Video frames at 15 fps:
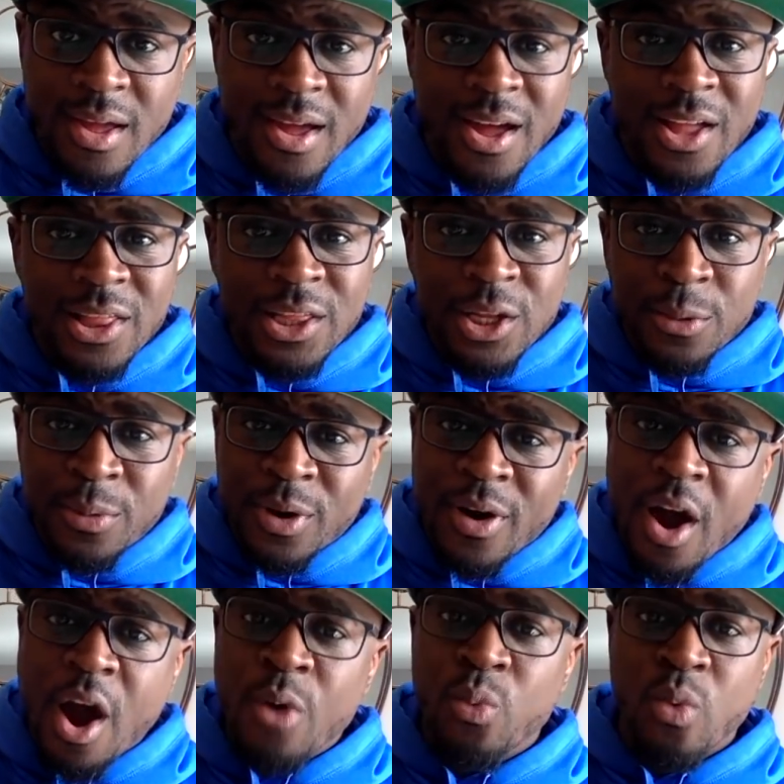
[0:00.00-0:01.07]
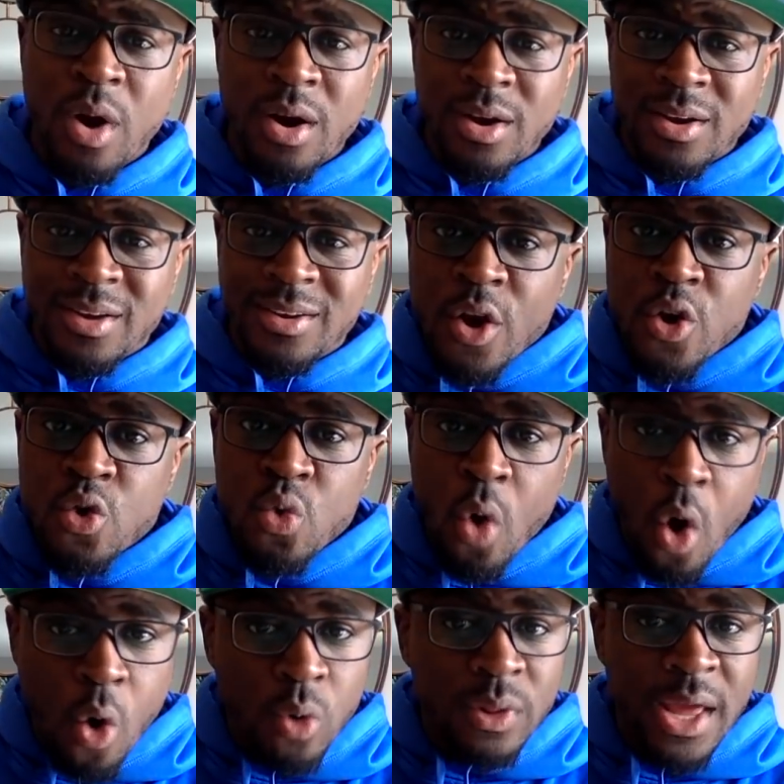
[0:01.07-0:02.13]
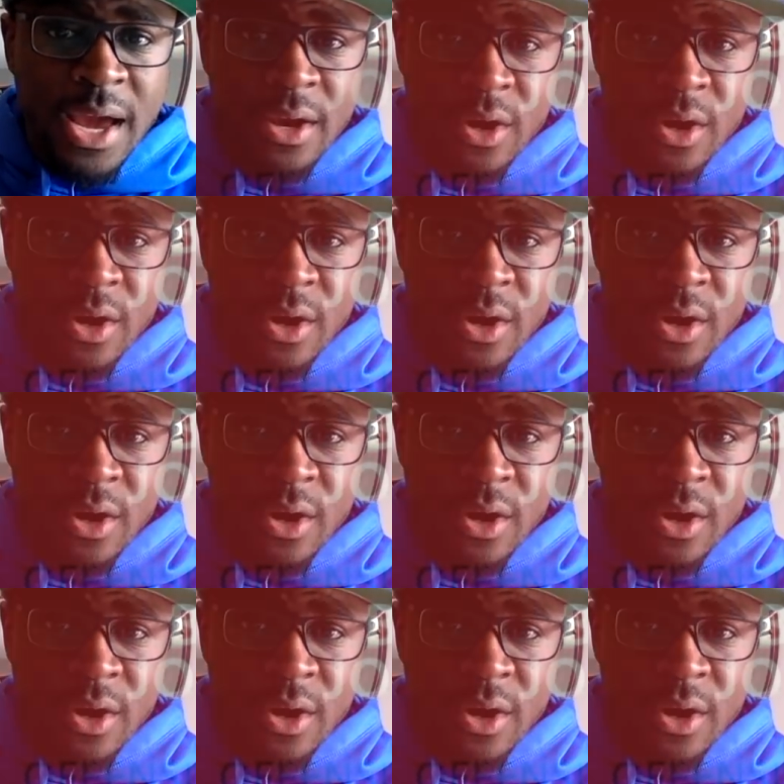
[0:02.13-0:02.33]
a little bit of hard work, new O-line